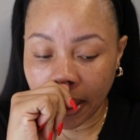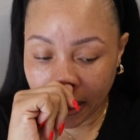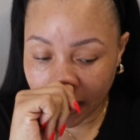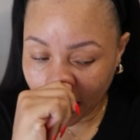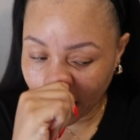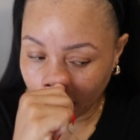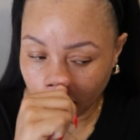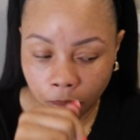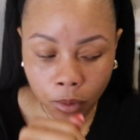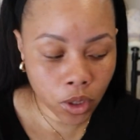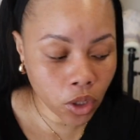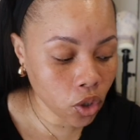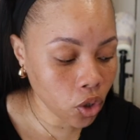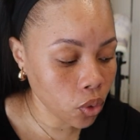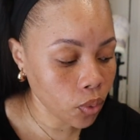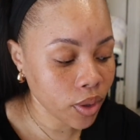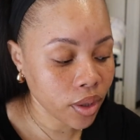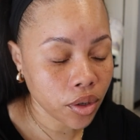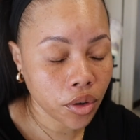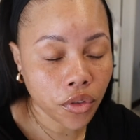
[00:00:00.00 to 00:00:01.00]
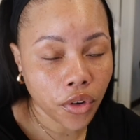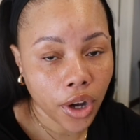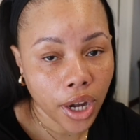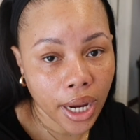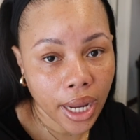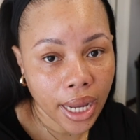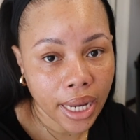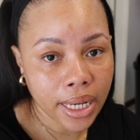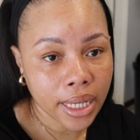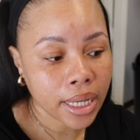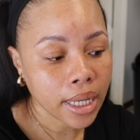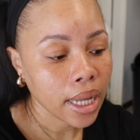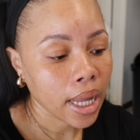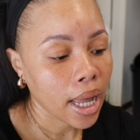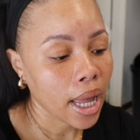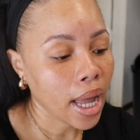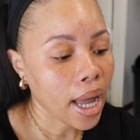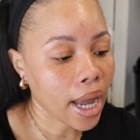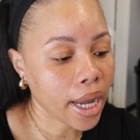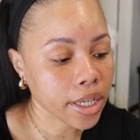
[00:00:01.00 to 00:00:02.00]
I think I'm gonna go with a gray color.
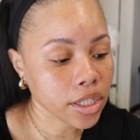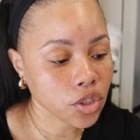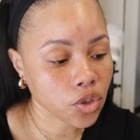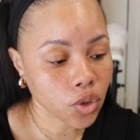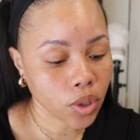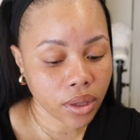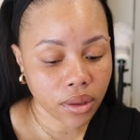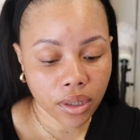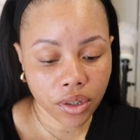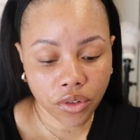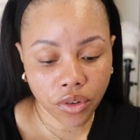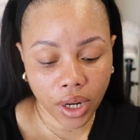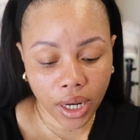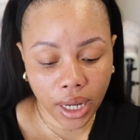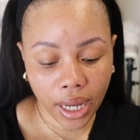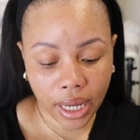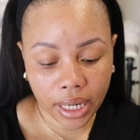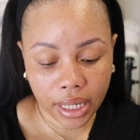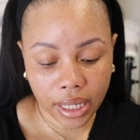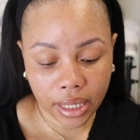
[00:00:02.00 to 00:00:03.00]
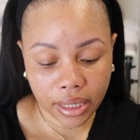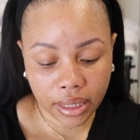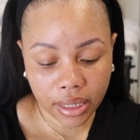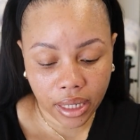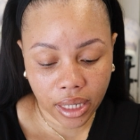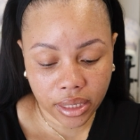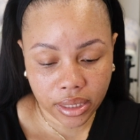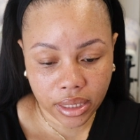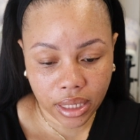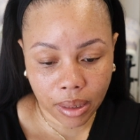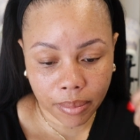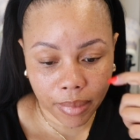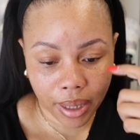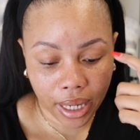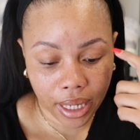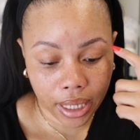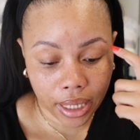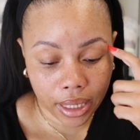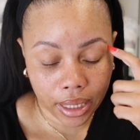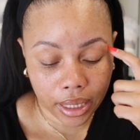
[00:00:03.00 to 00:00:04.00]
I enjoyed the gray color the last time
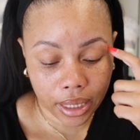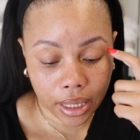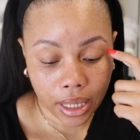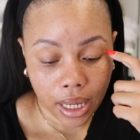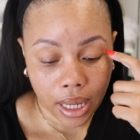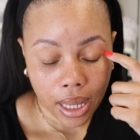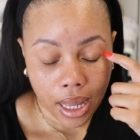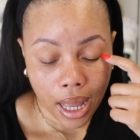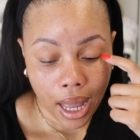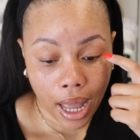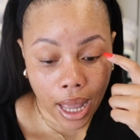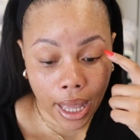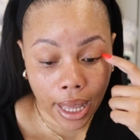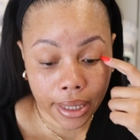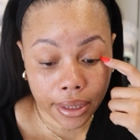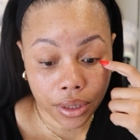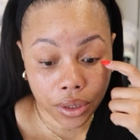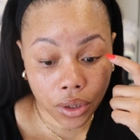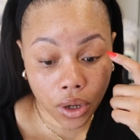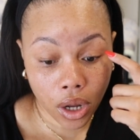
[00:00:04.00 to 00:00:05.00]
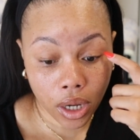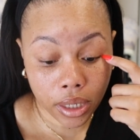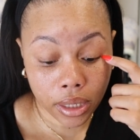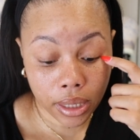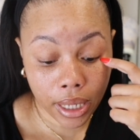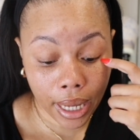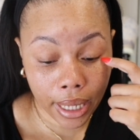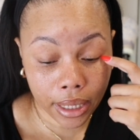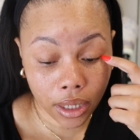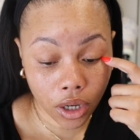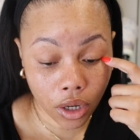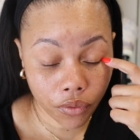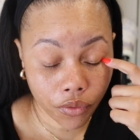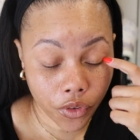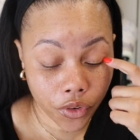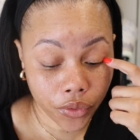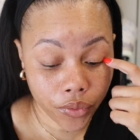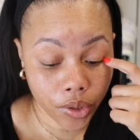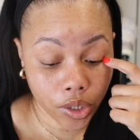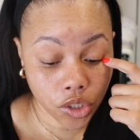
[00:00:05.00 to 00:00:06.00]
I had it on. I had it on
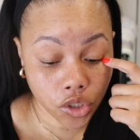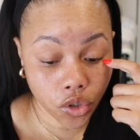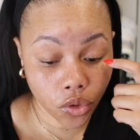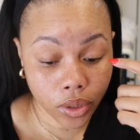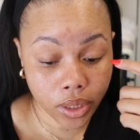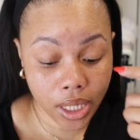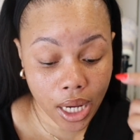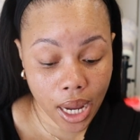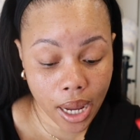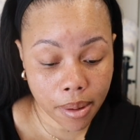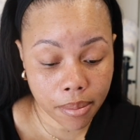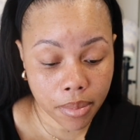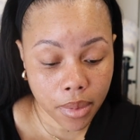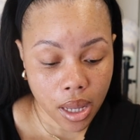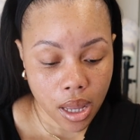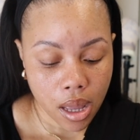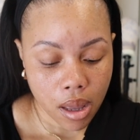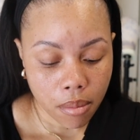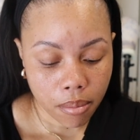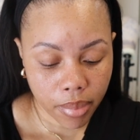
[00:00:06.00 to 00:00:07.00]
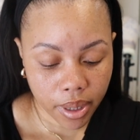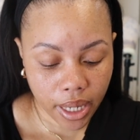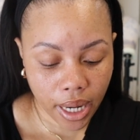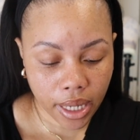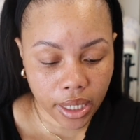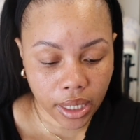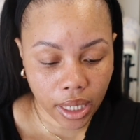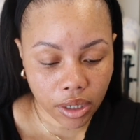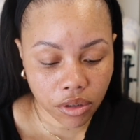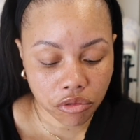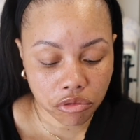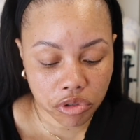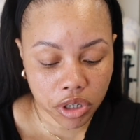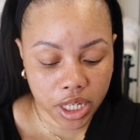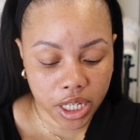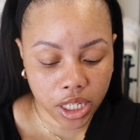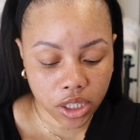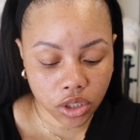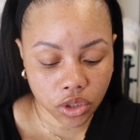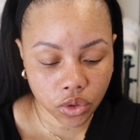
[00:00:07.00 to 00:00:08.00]
for a very short time, but I
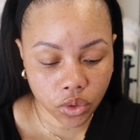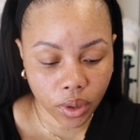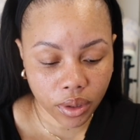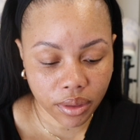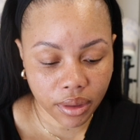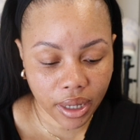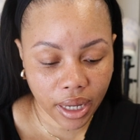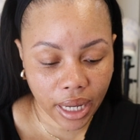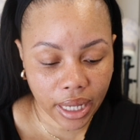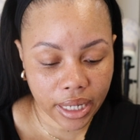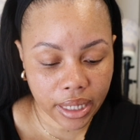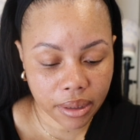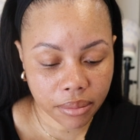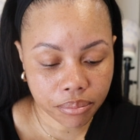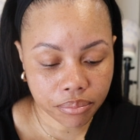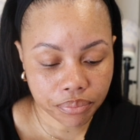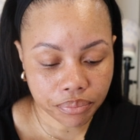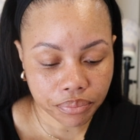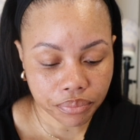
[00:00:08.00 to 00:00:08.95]
really enjoyed the color.